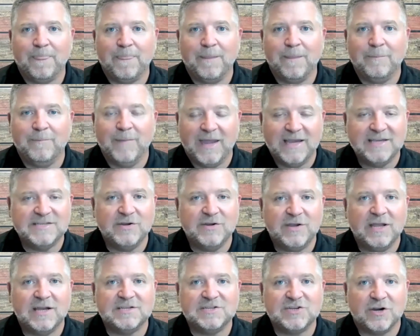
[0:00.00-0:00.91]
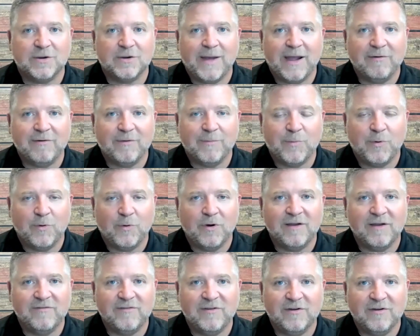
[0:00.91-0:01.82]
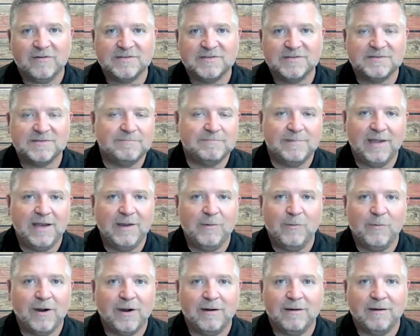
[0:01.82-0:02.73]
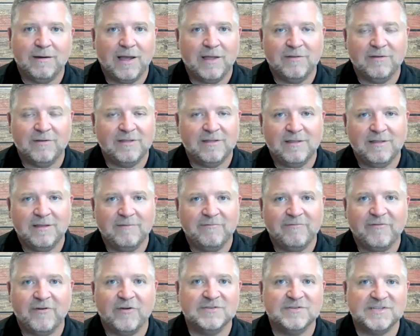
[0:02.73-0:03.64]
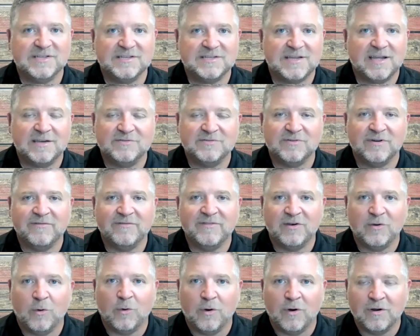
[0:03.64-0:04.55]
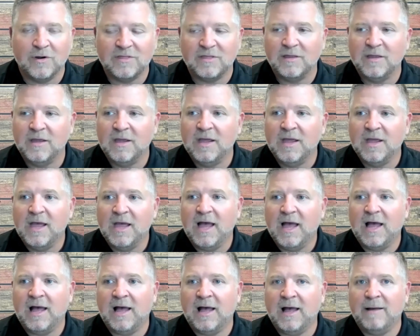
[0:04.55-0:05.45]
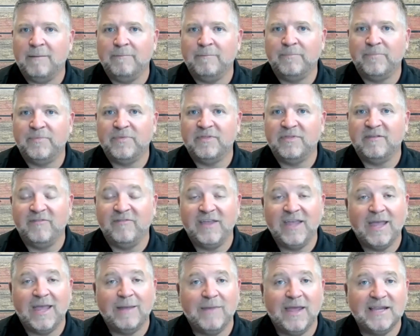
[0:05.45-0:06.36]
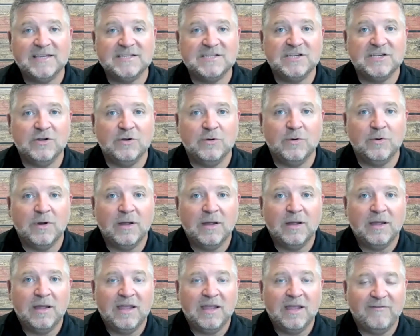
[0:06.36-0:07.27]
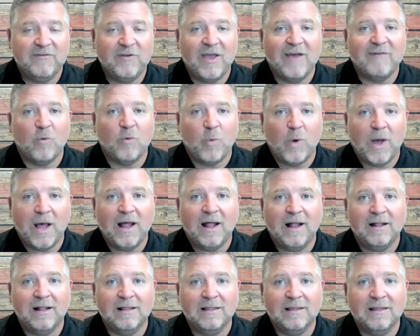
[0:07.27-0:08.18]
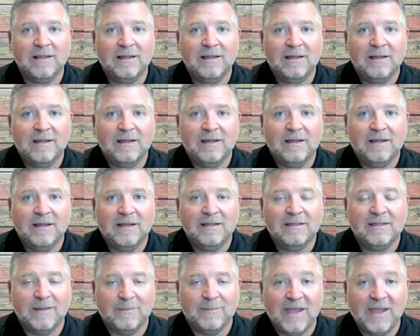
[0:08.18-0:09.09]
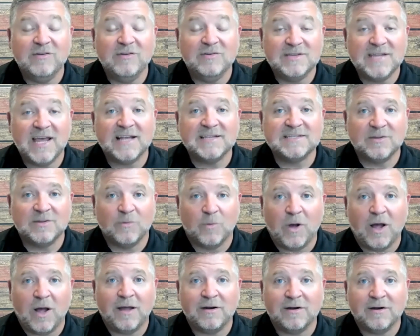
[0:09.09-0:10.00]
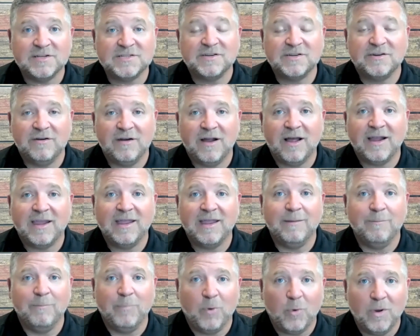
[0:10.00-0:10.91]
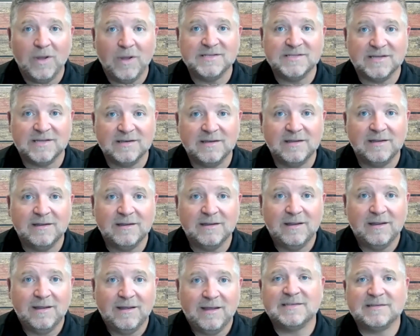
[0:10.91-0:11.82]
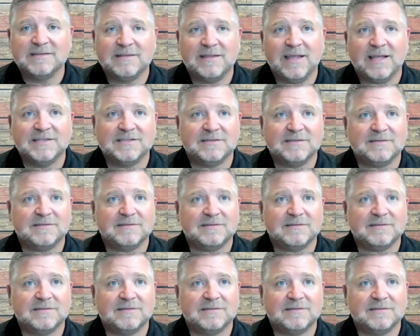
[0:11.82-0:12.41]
get a termite report if you're anywhere other than the frozen tundra of the north. The VA makes you, if you have a well, they make you test the water so you're not getting poisoned. That's